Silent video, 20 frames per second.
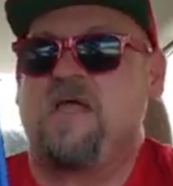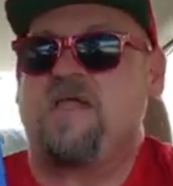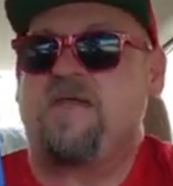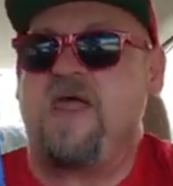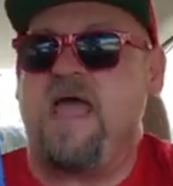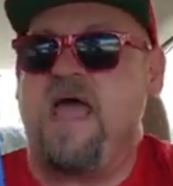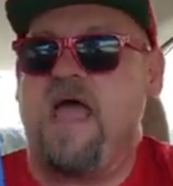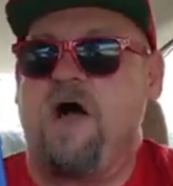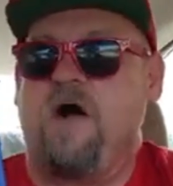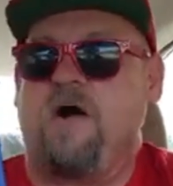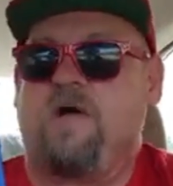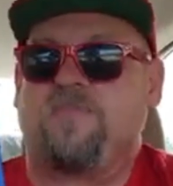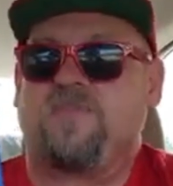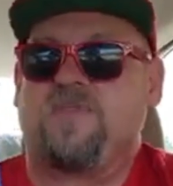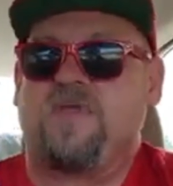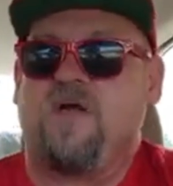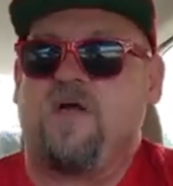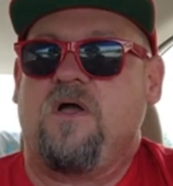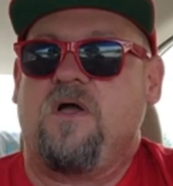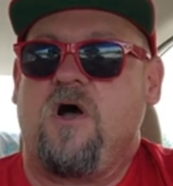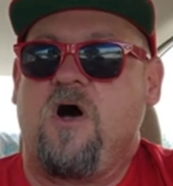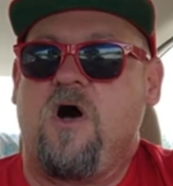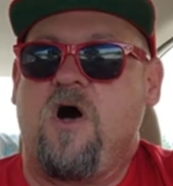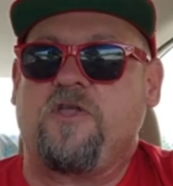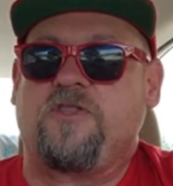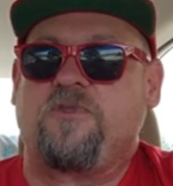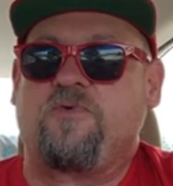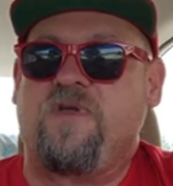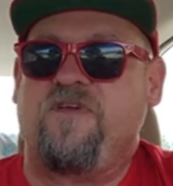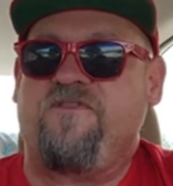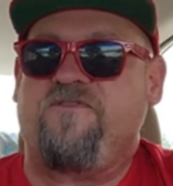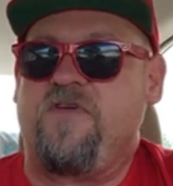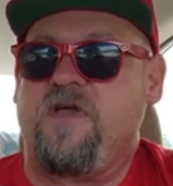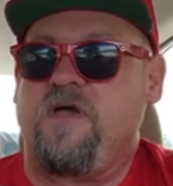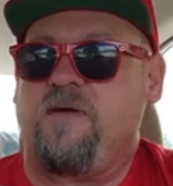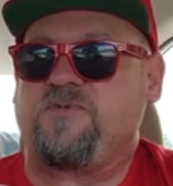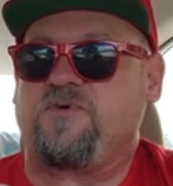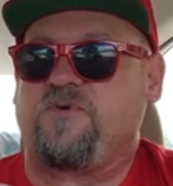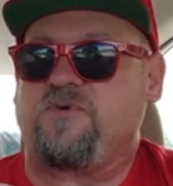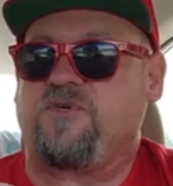Now, all 3
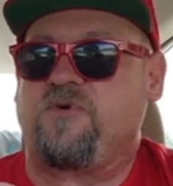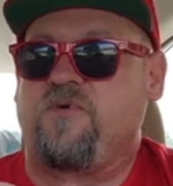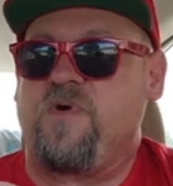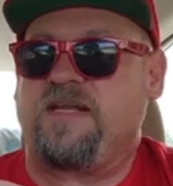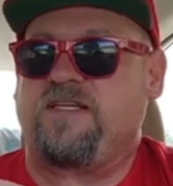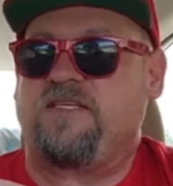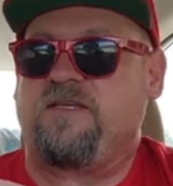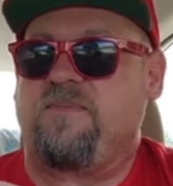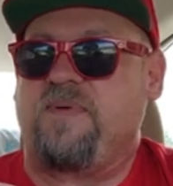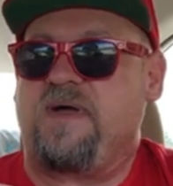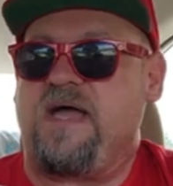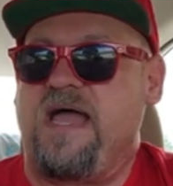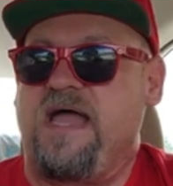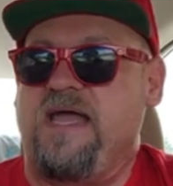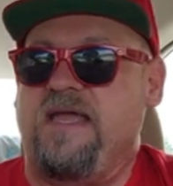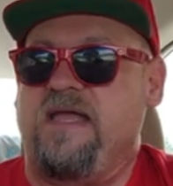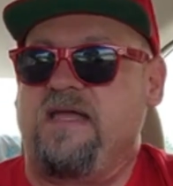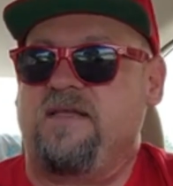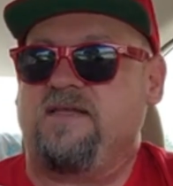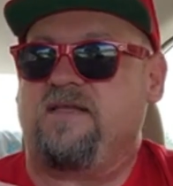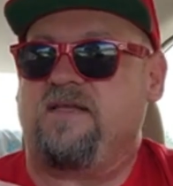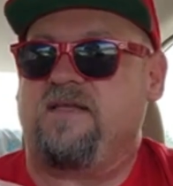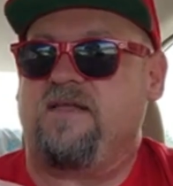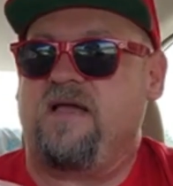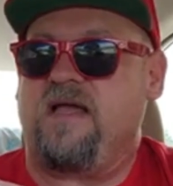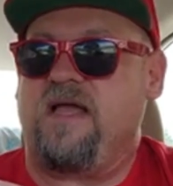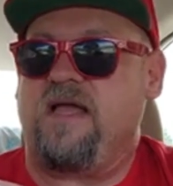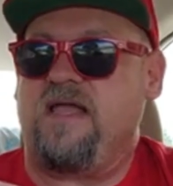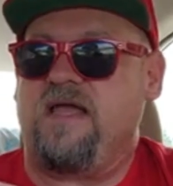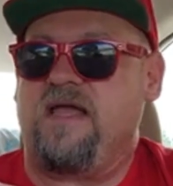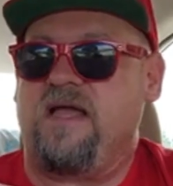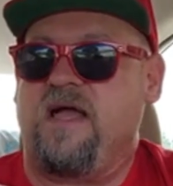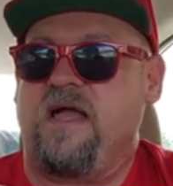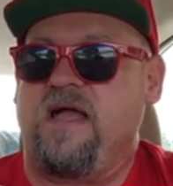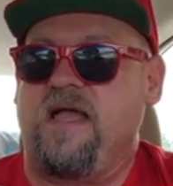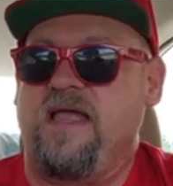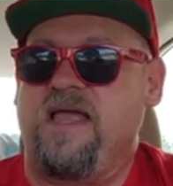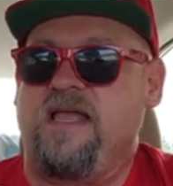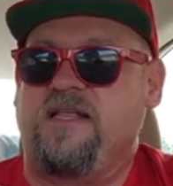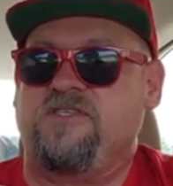films were directed by
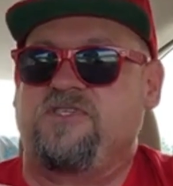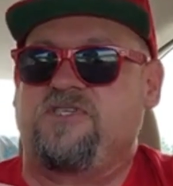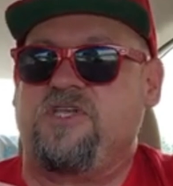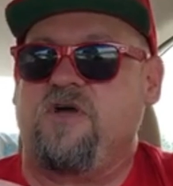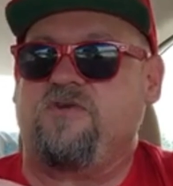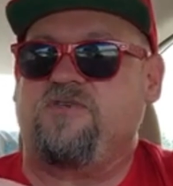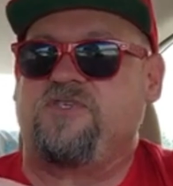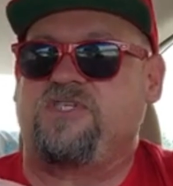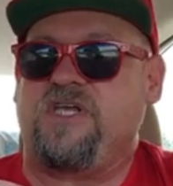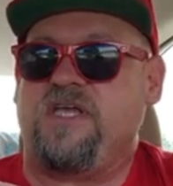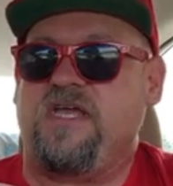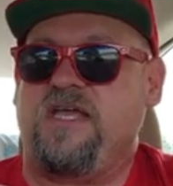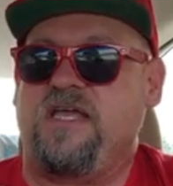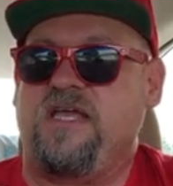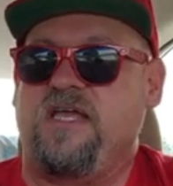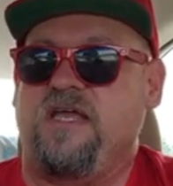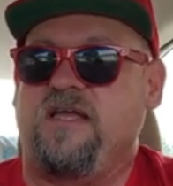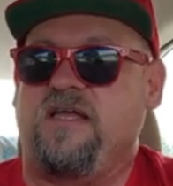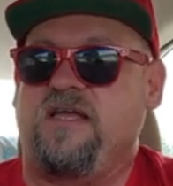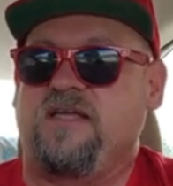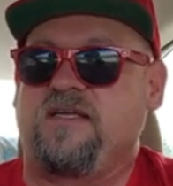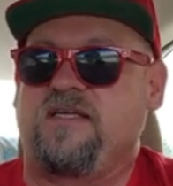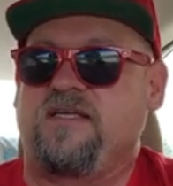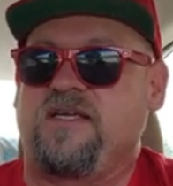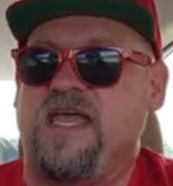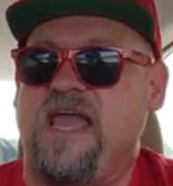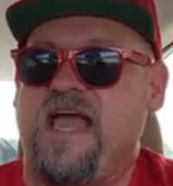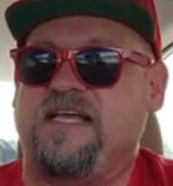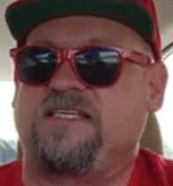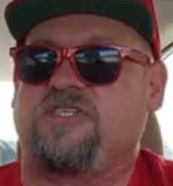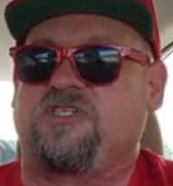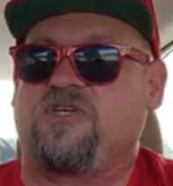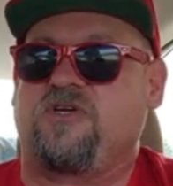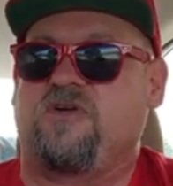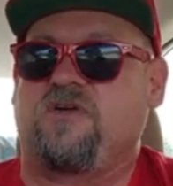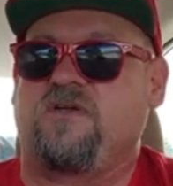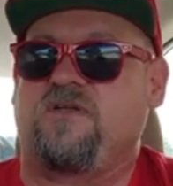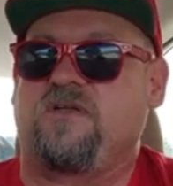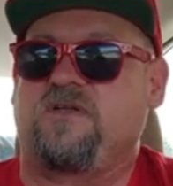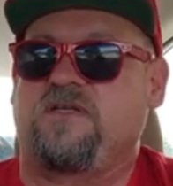Enzo G.
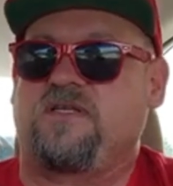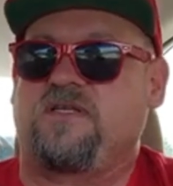Castellari.